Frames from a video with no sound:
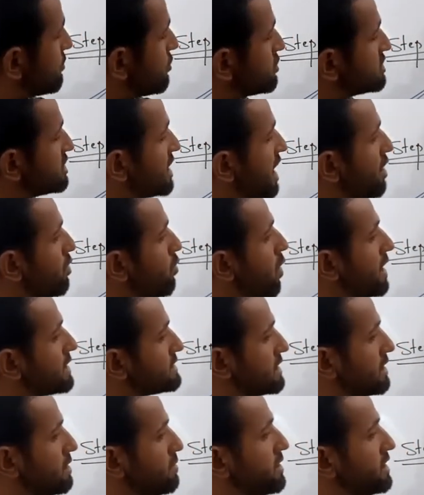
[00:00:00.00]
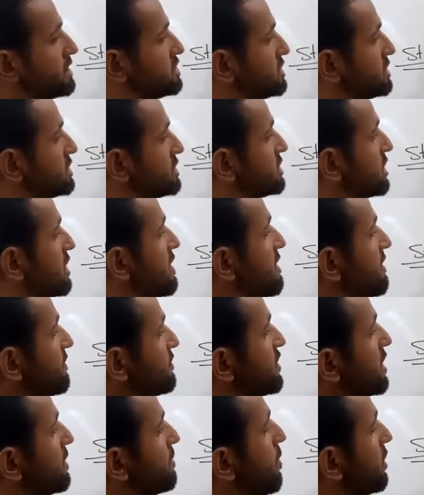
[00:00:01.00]
proton was eliminated,
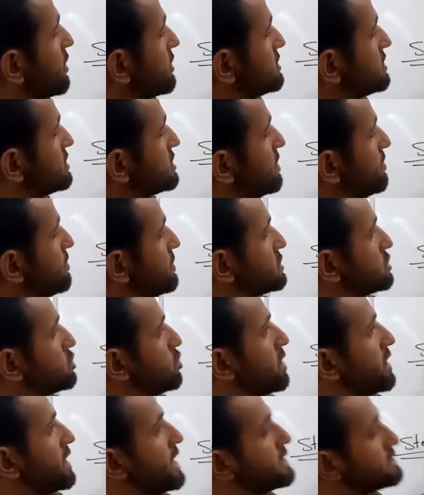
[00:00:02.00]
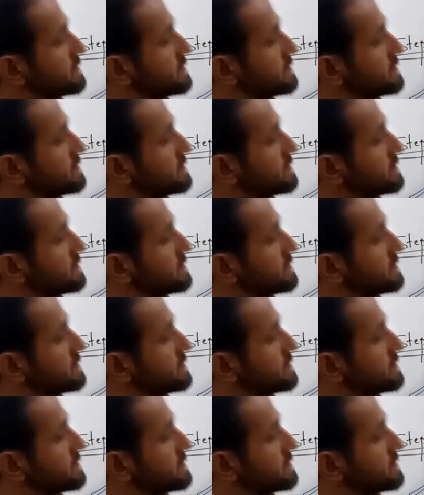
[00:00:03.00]
therefore this step is known as